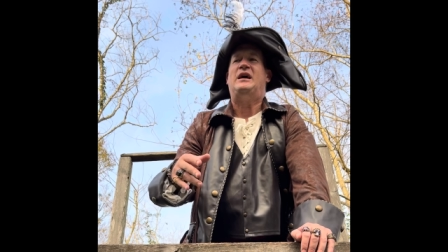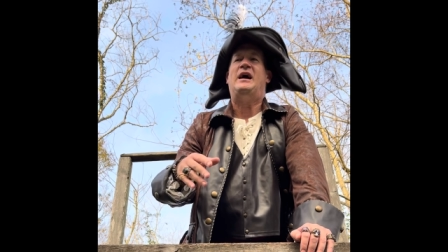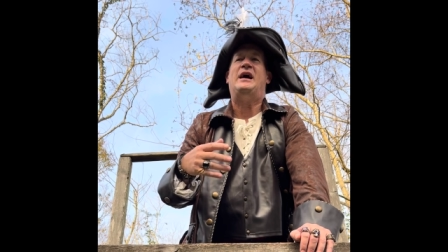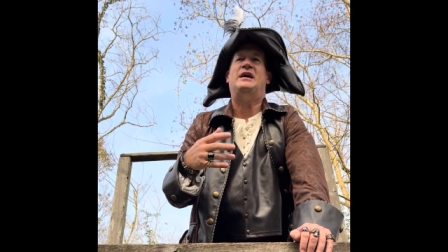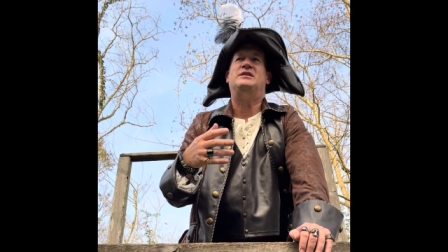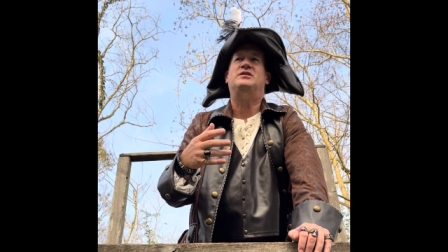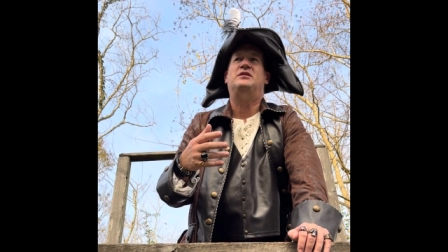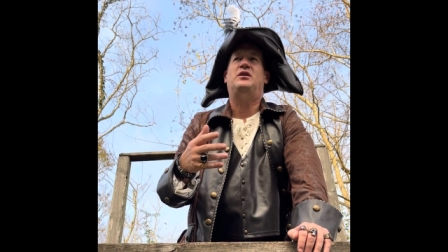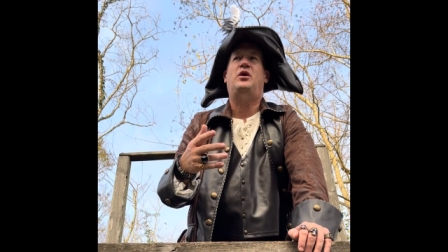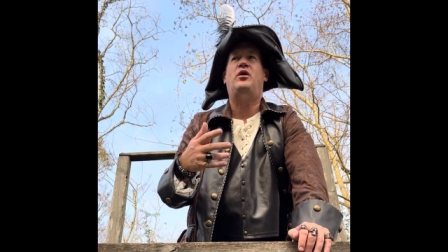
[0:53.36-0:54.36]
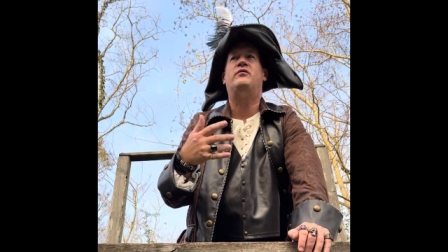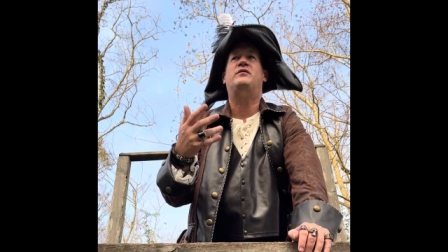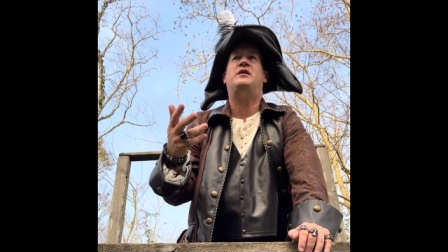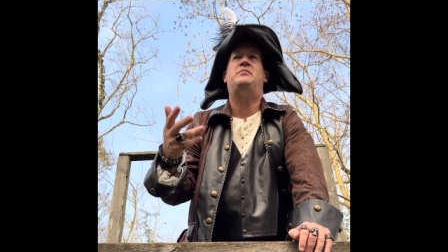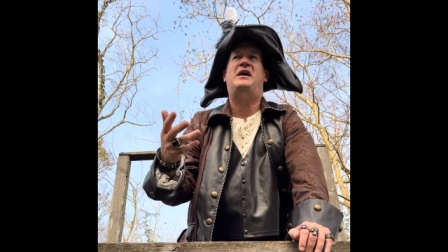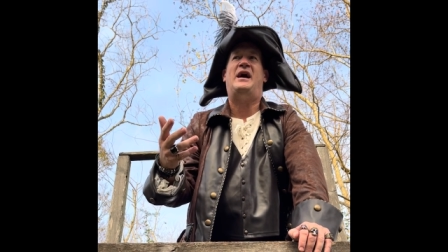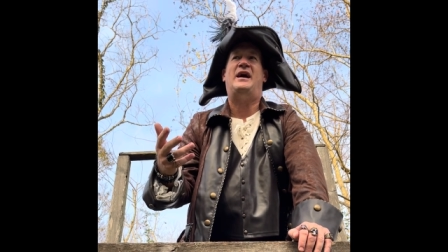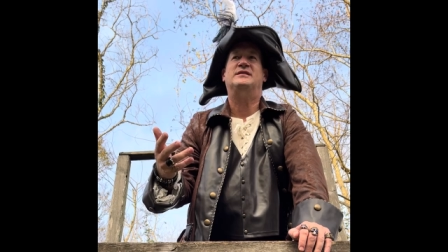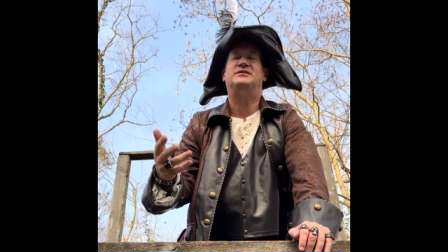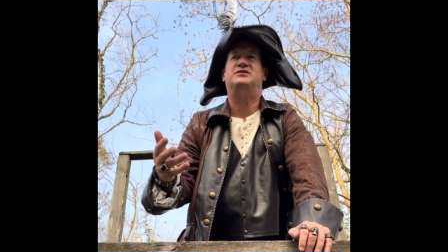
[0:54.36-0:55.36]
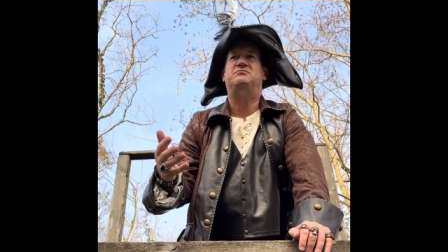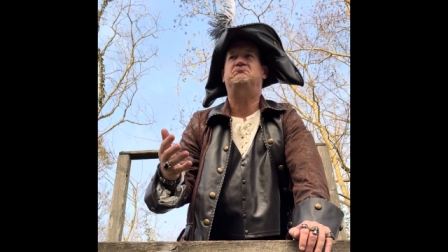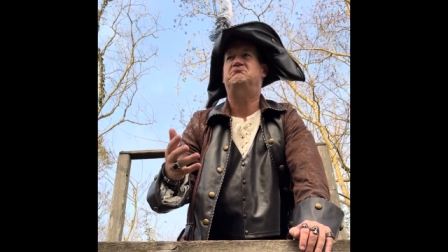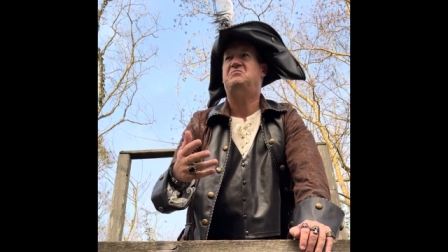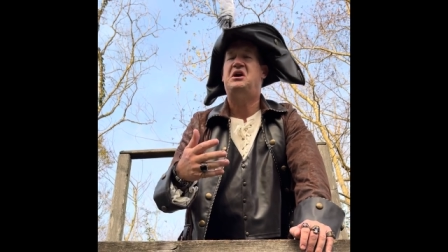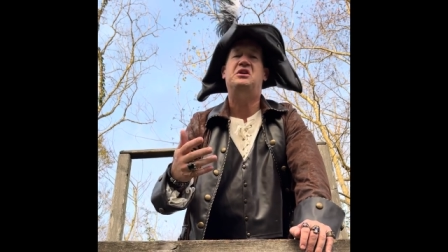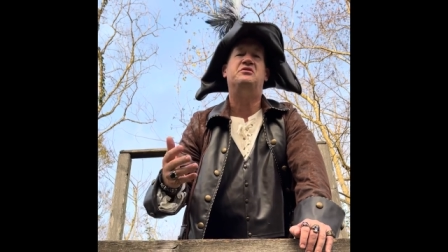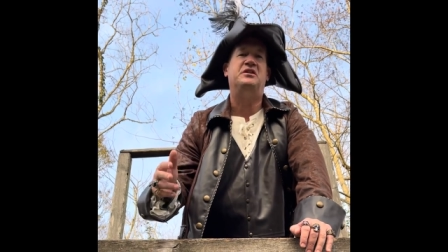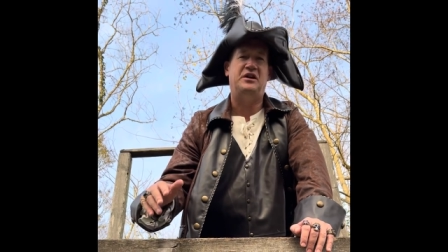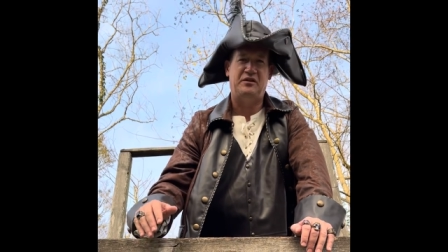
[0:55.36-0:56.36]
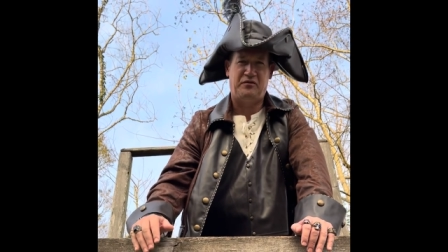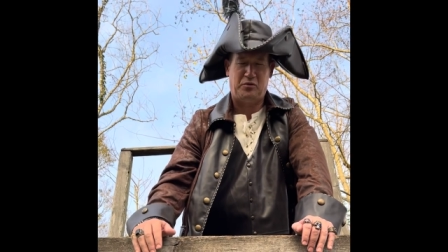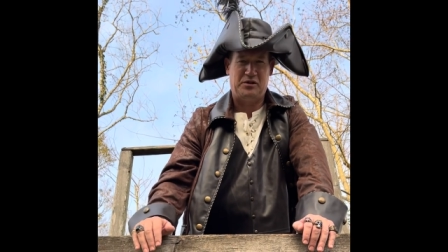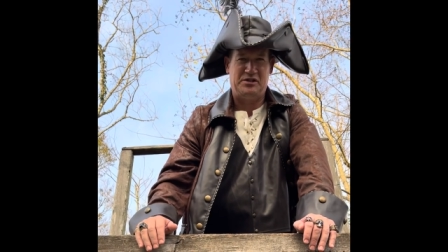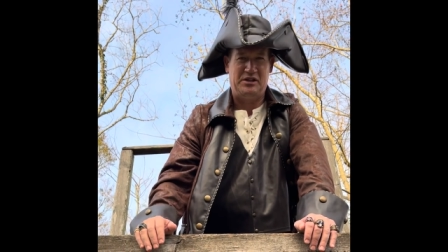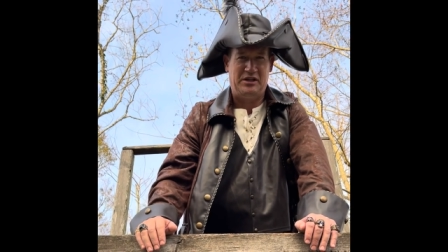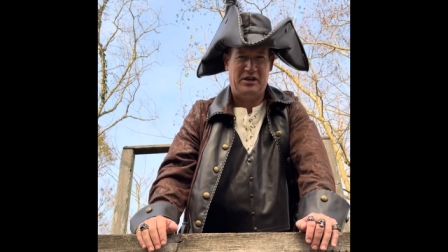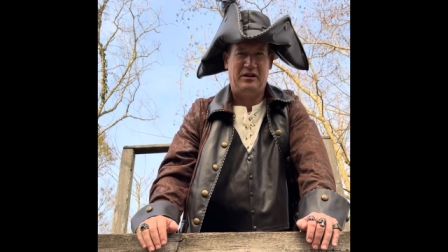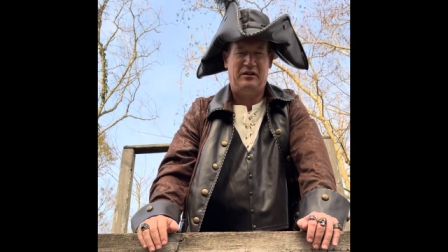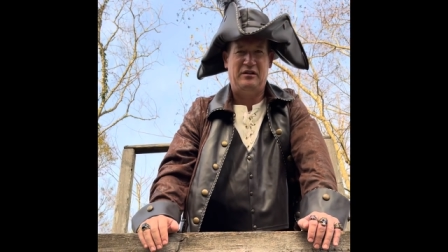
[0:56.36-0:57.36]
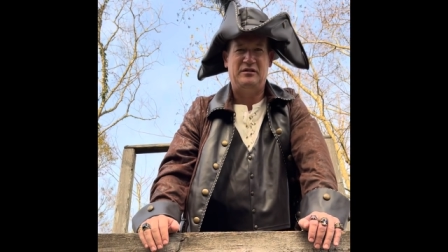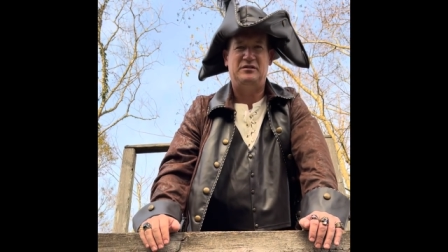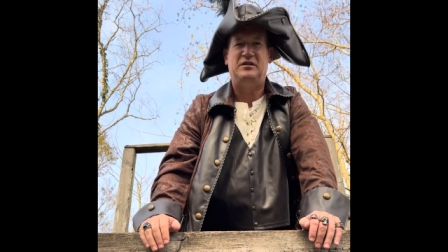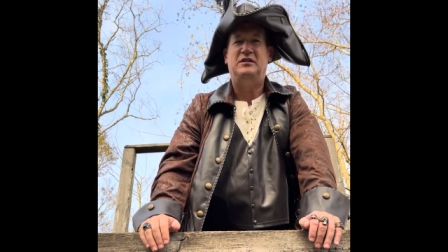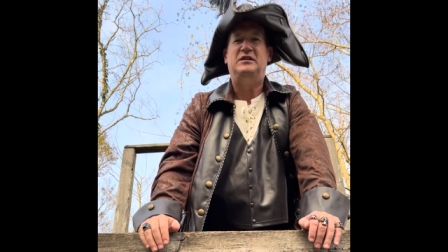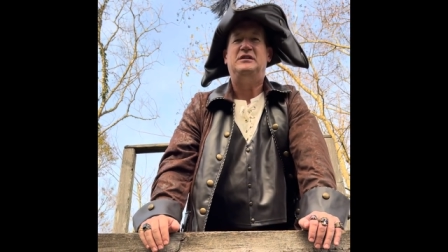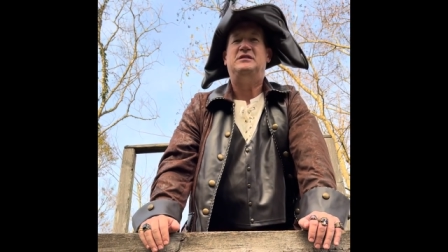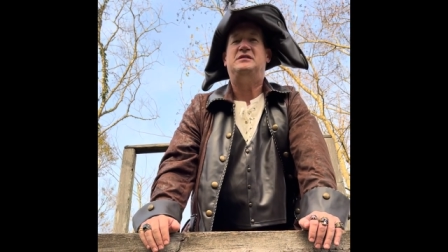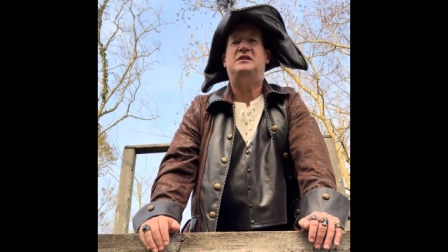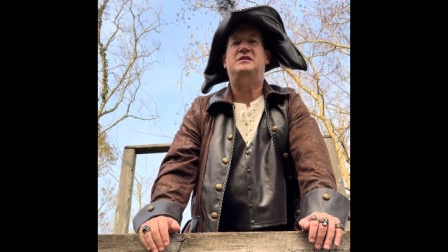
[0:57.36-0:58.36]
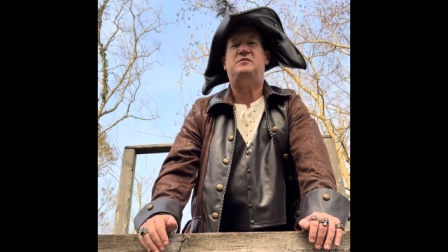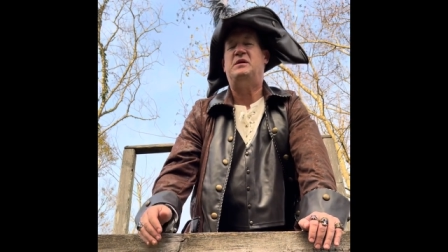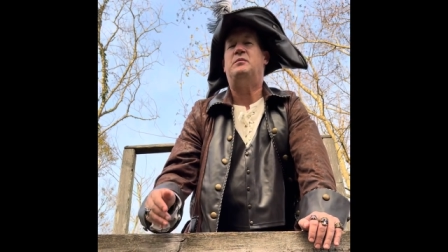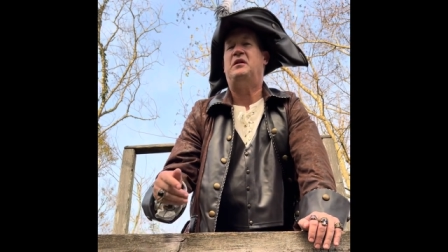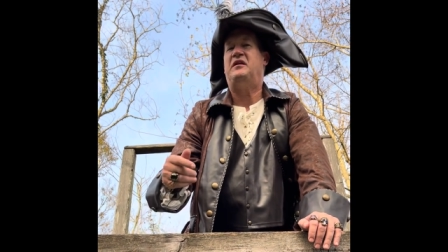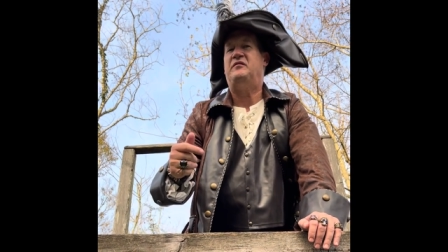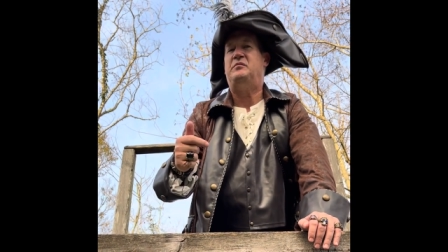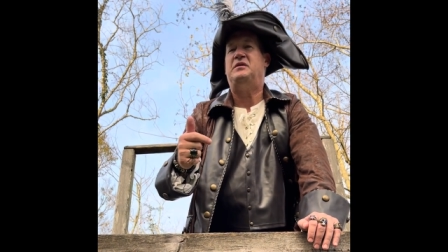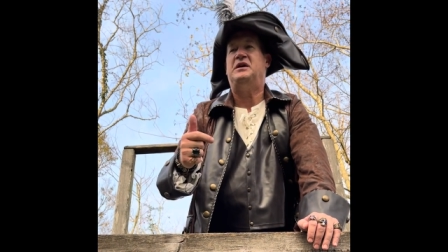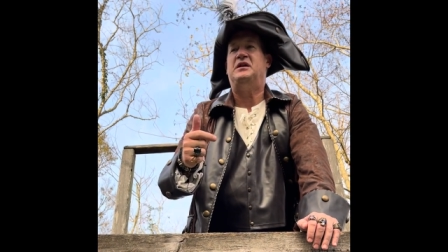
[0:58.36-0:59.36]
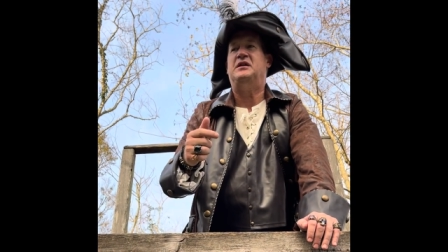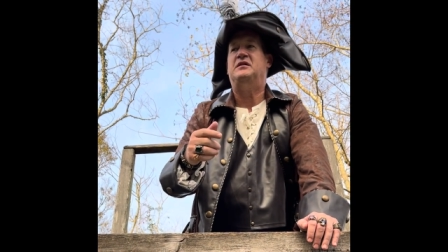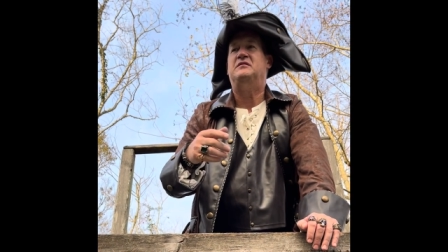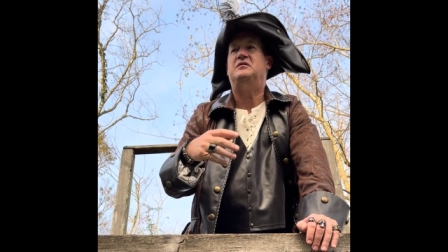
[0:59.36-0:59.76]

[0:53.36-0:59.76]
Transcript: And over the past 140 years, since people have been